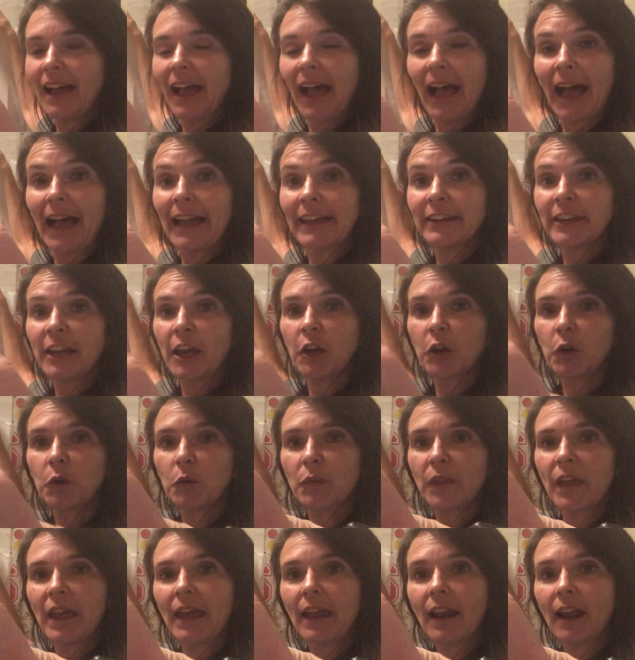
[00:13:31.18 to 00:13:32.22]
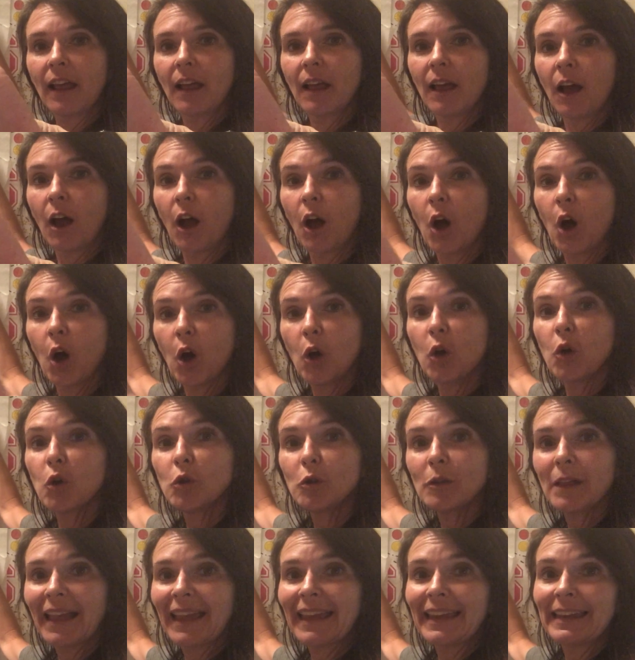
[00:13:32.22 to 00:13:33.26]
I know that a
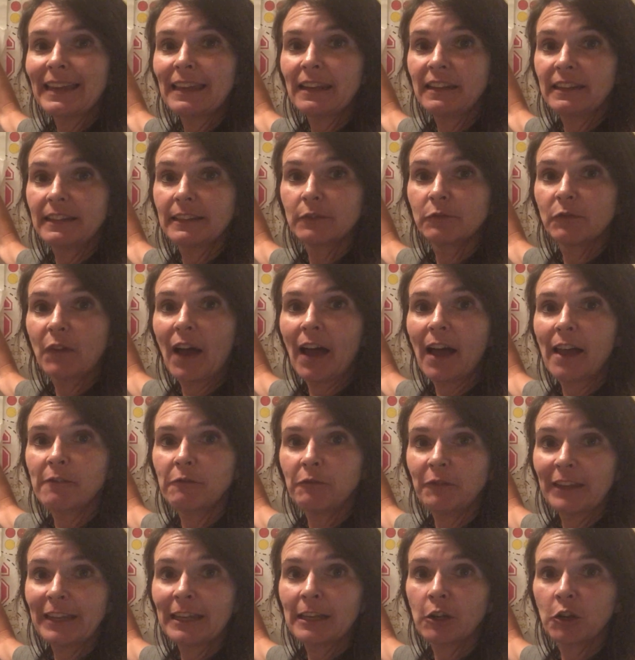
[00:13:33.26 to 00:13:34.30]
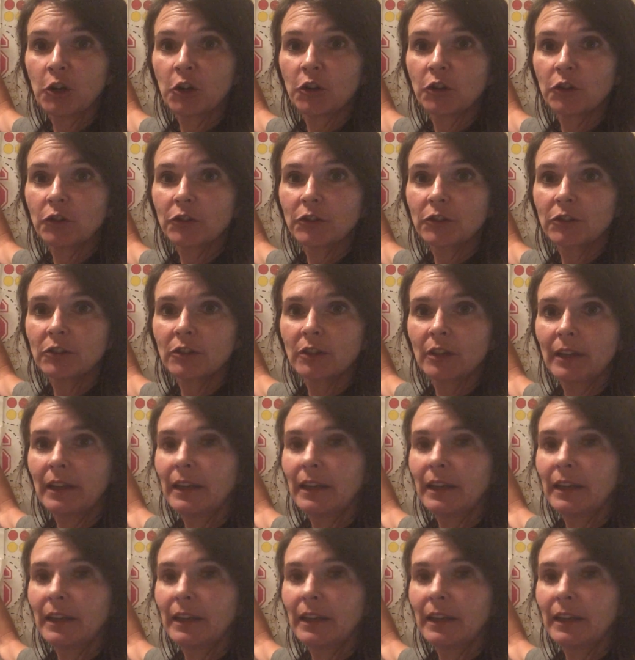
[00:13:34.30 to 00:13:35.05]
whole hand is 5 fingers.